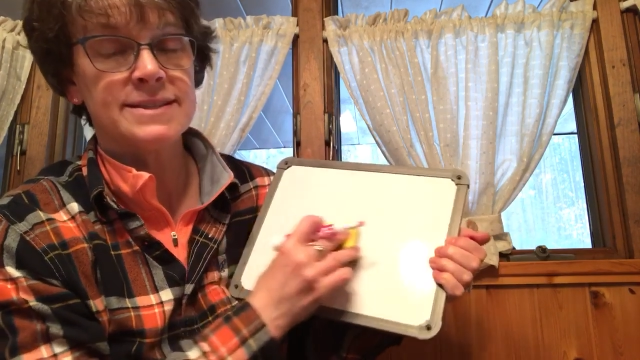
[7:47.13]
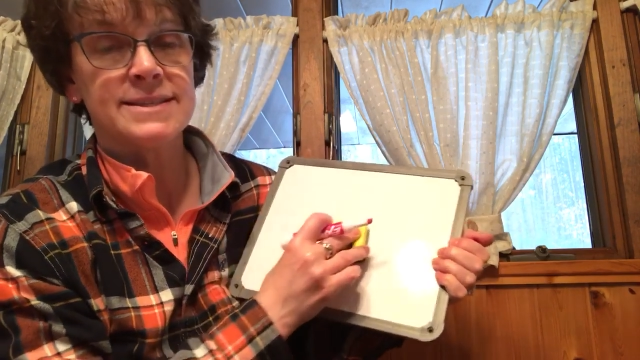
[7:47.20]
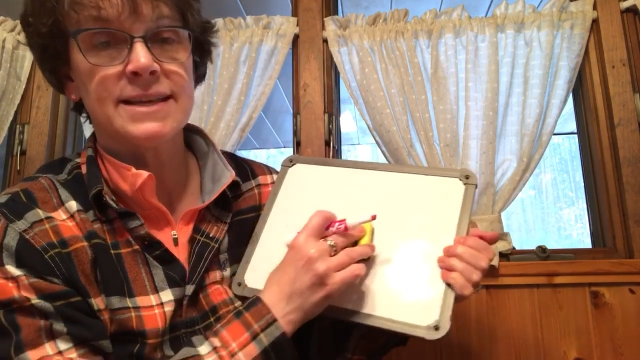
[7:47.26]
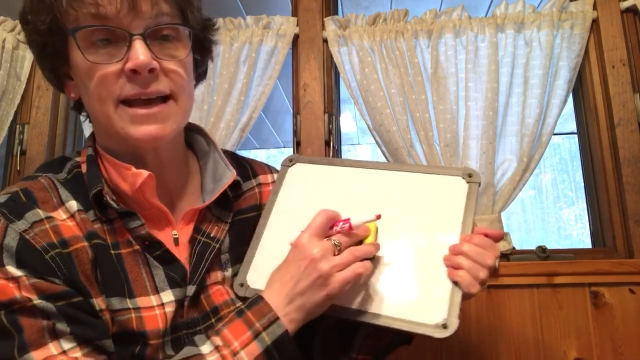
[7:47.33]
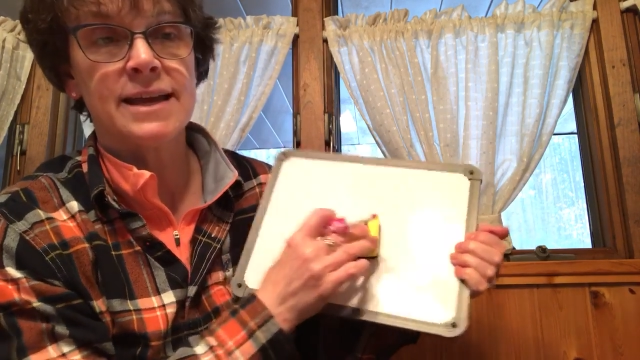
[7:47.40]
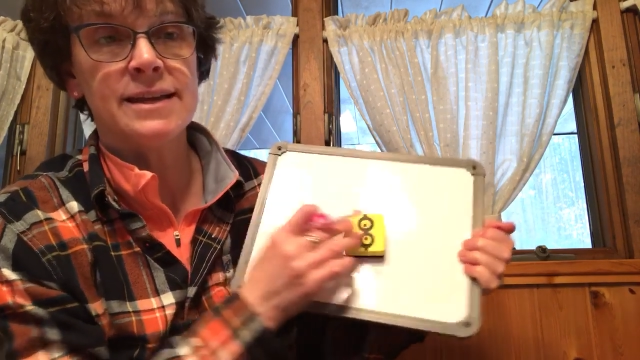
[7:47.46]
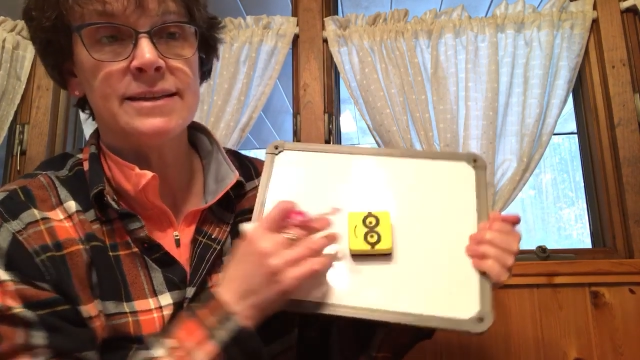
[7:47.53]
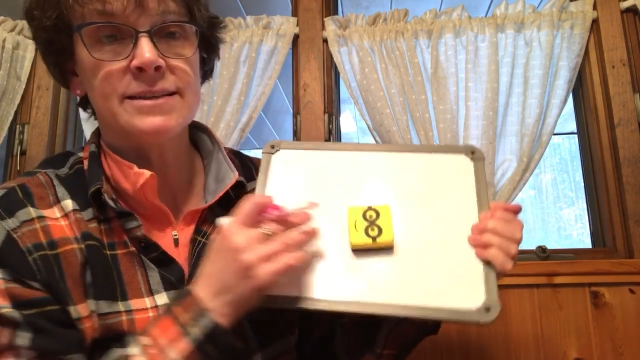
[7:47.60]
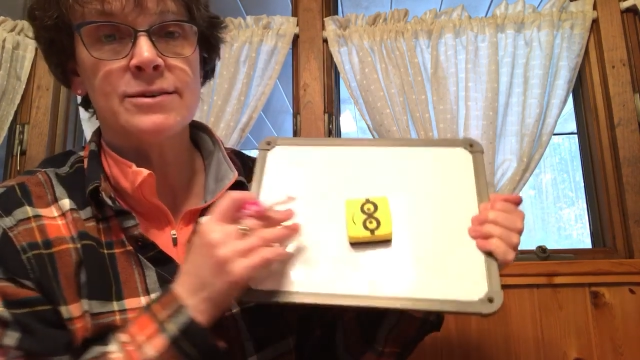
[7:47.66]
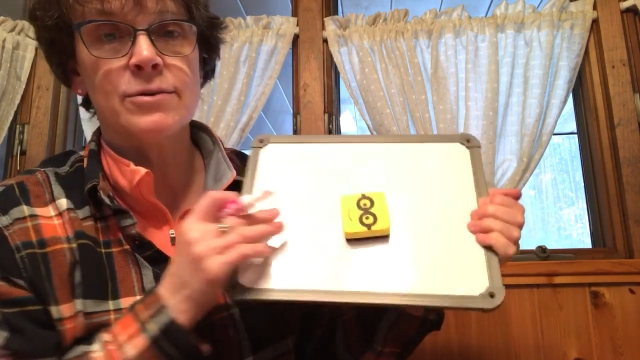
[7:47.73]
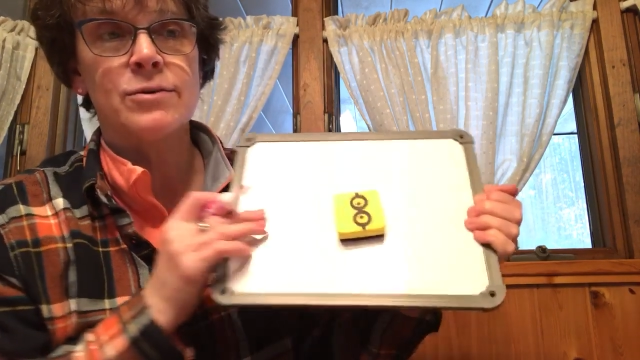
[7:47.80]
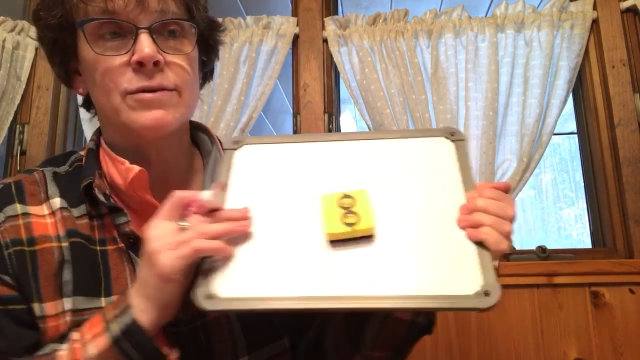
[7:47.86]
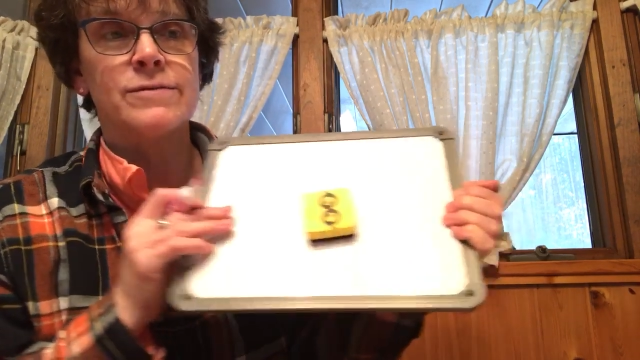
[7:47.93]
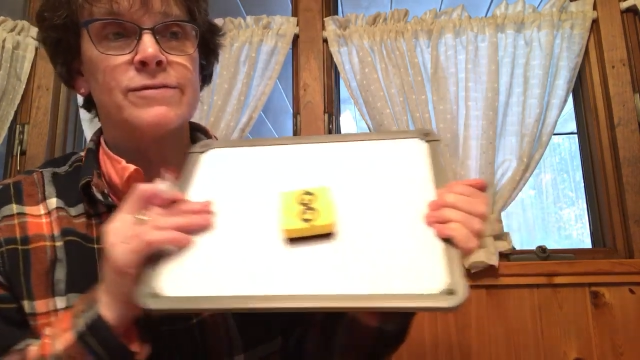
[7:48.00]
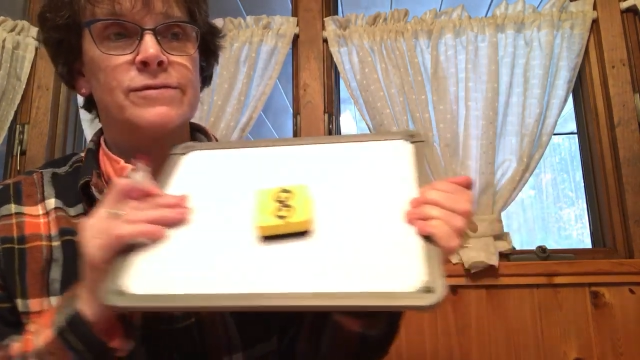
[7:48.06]
sight
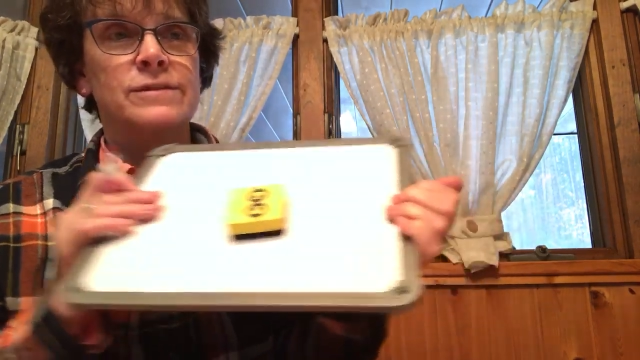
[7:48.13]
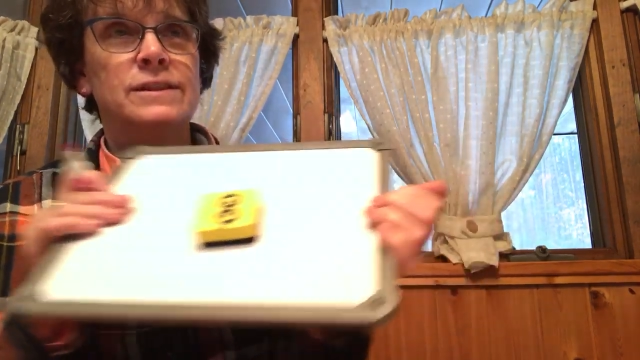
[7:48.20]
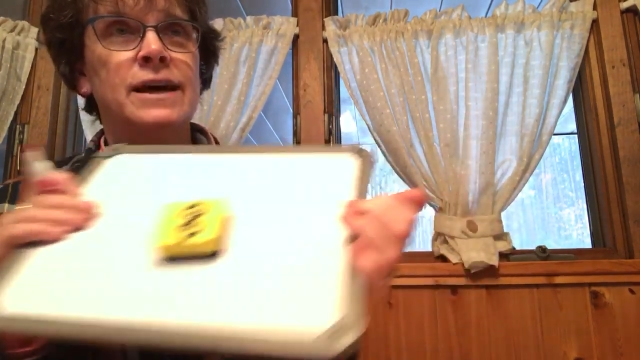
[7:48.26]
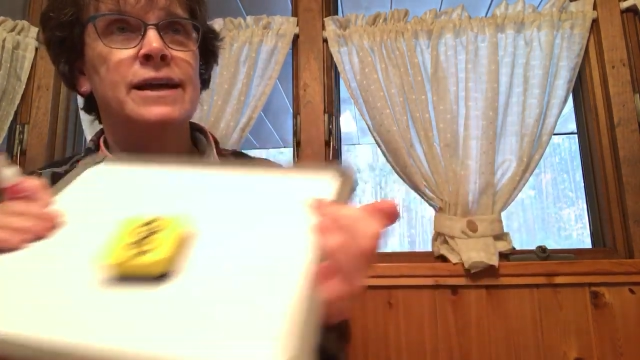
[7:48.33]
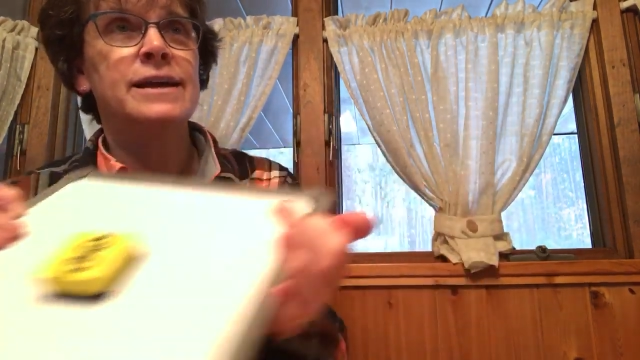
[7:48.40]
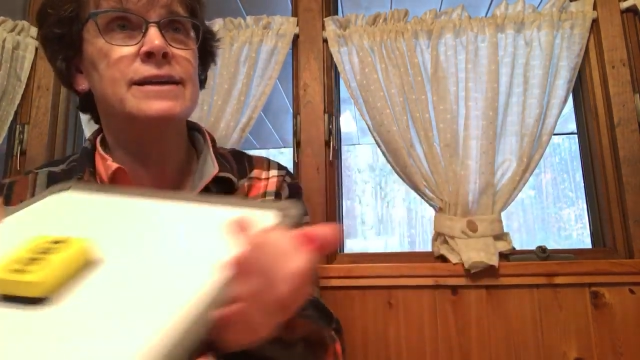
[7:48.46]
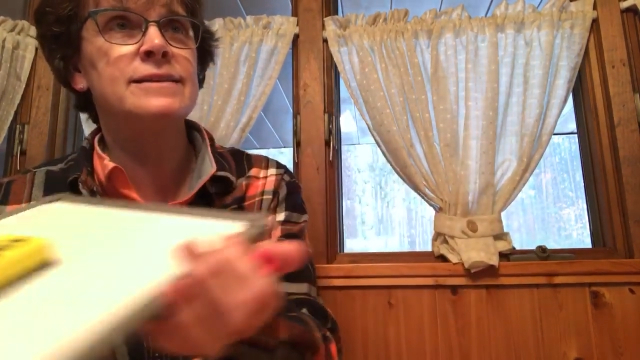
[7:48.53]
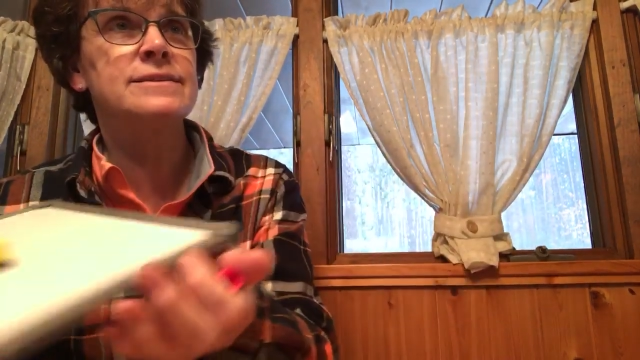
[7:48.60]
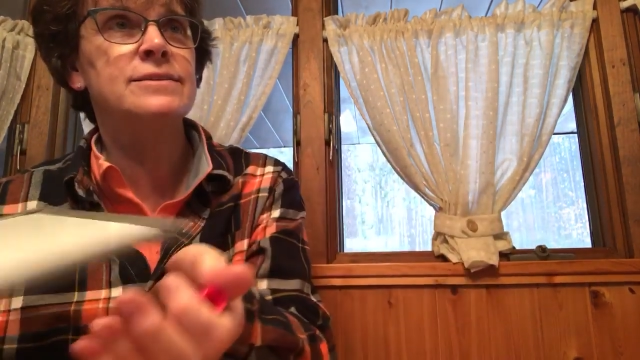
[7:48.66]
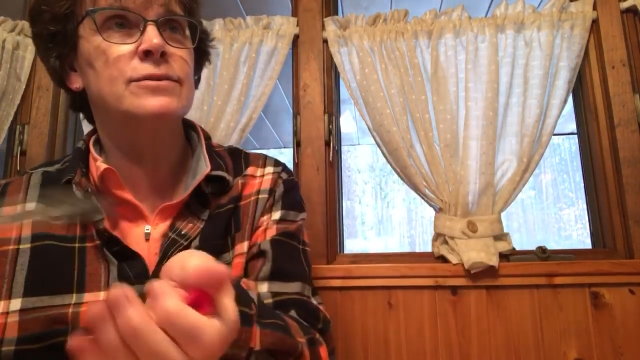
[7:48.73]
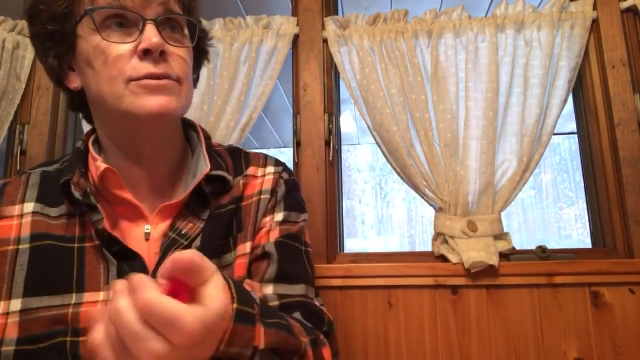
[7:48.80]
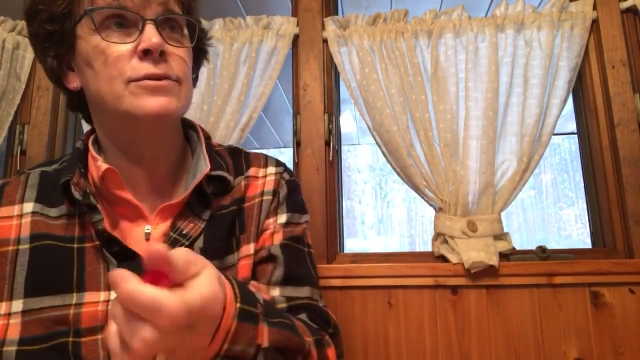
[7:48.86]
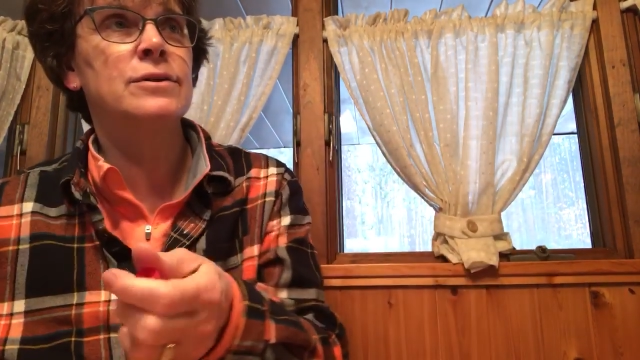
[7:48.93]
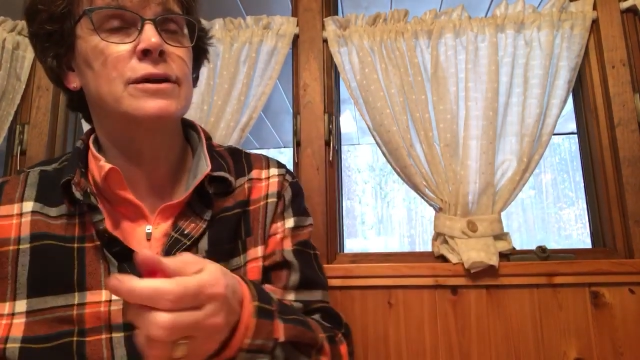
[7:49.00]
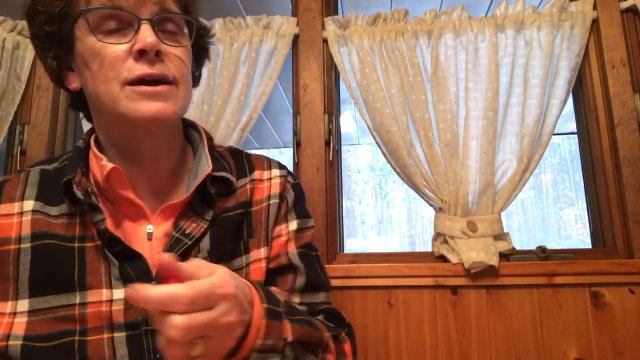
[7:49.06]
or flight
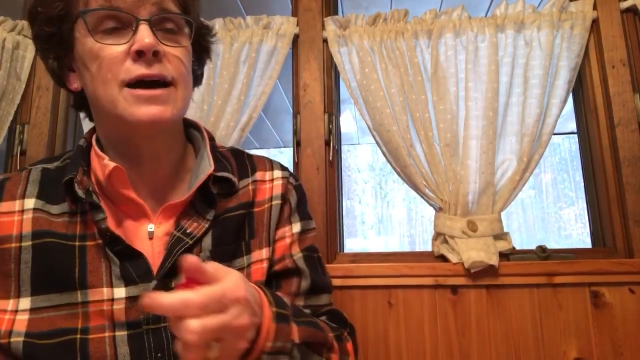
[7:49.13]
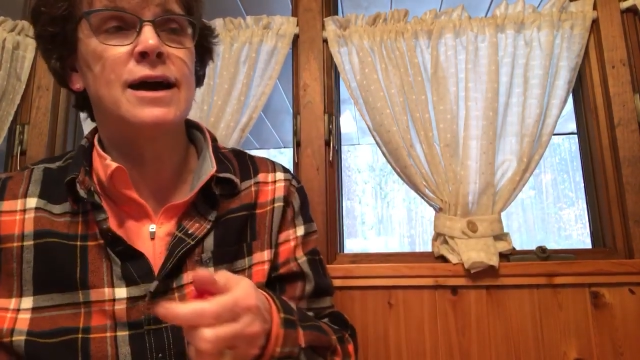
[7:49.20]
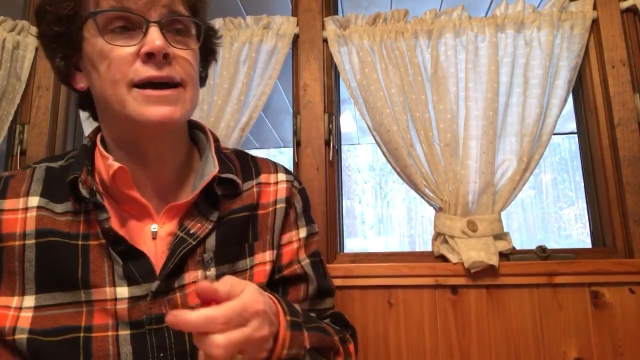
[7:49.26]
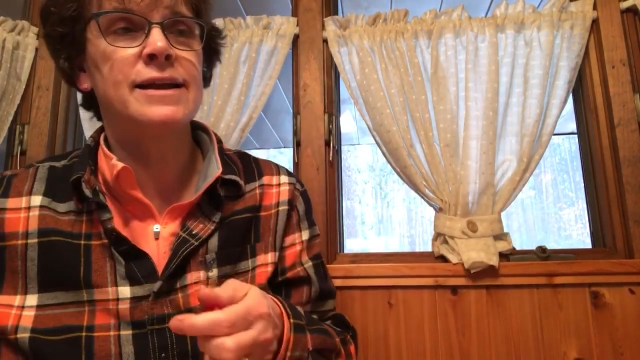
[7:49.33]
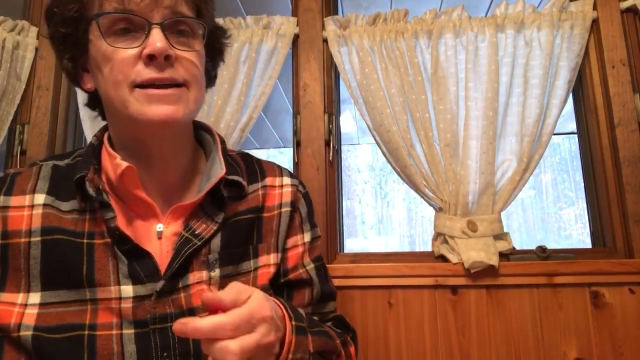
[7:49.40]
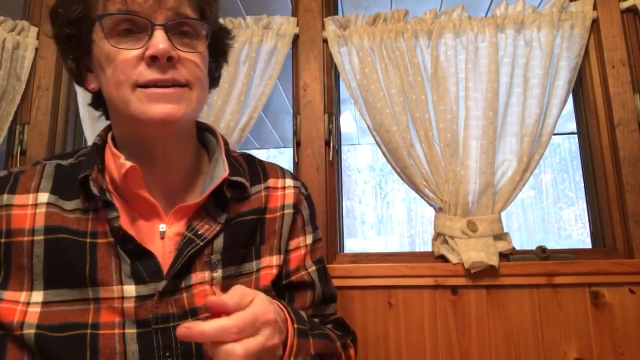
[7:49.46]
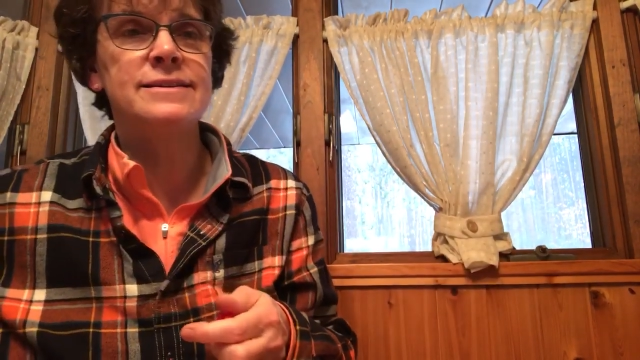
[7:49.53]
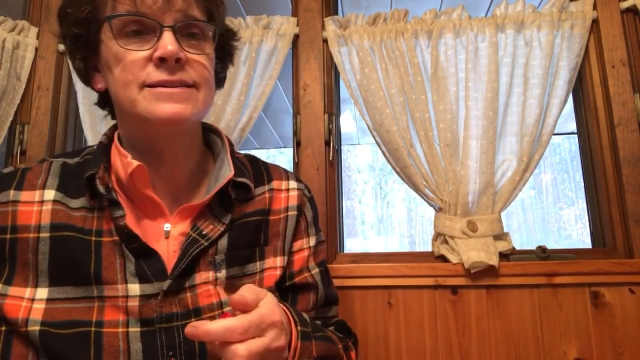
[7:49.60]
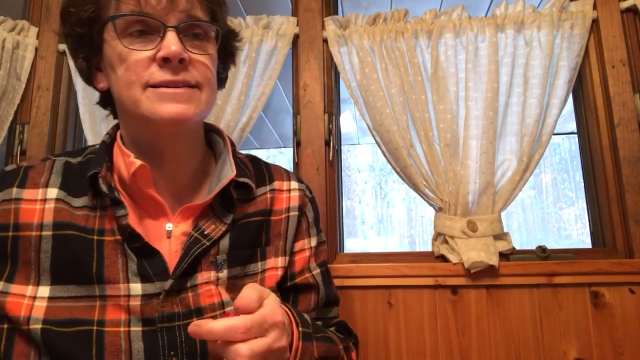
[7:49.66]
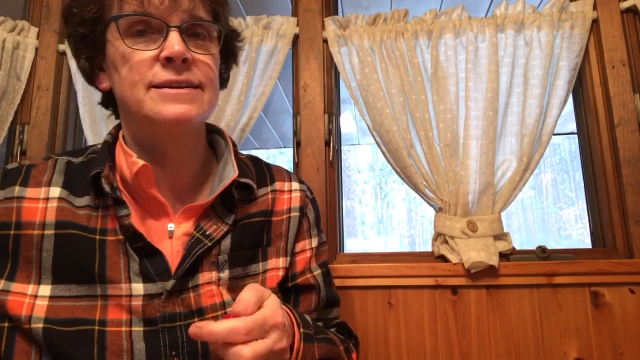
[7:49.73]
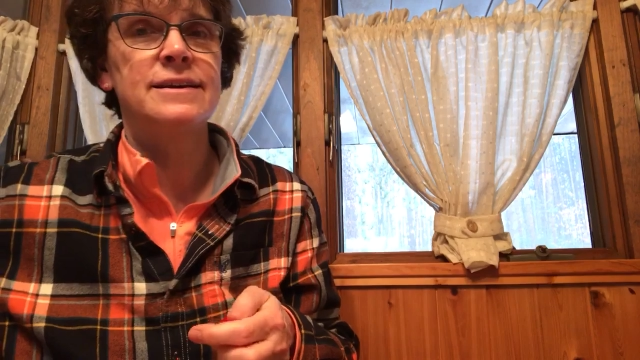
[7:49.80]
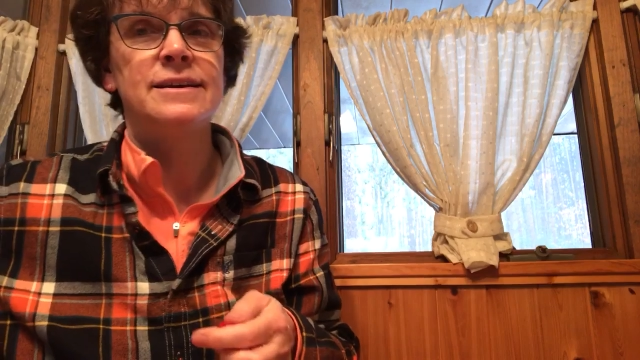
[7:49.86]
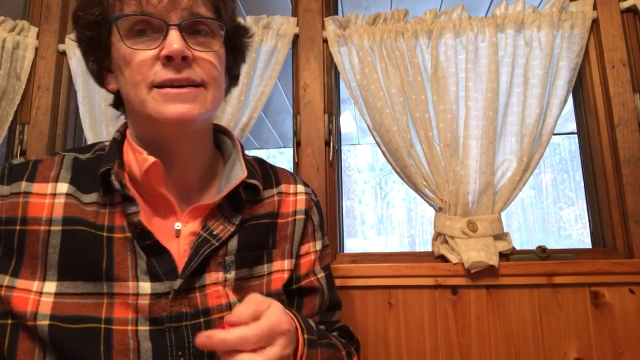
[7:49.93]
or kite.